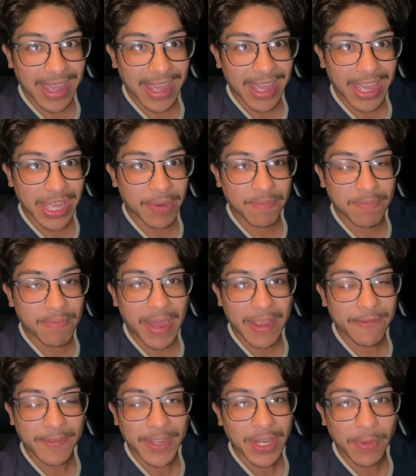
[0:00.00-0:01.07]
it, my
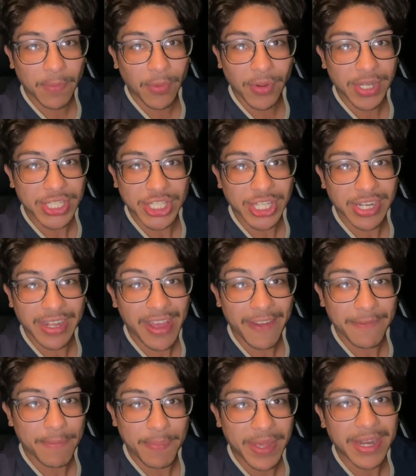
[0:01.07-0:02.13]
fingerboard should
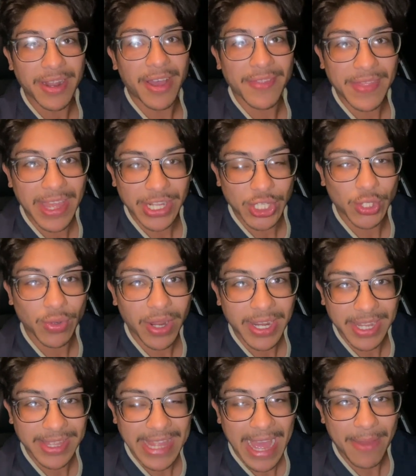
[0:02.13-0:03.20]
have been on that truck
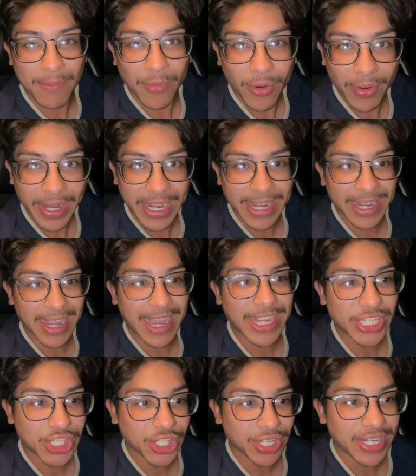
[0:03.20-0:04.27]
that morning. It
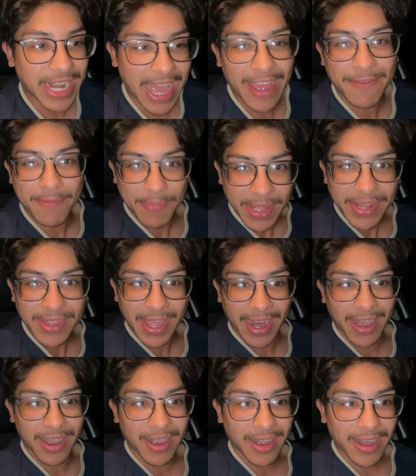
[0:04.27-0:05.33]
shouldn't have been
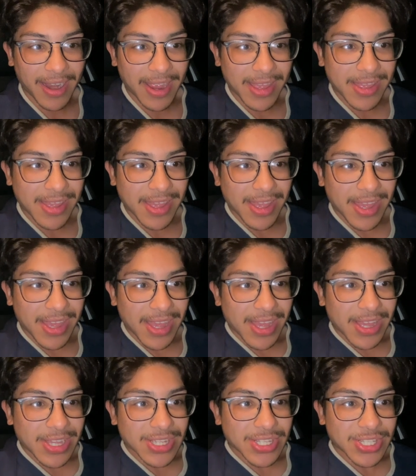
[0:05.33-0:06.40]
there.
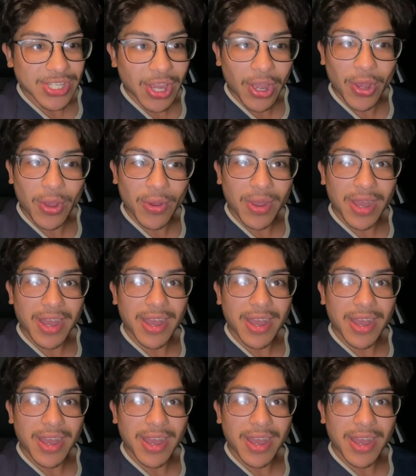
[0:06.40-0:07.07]
So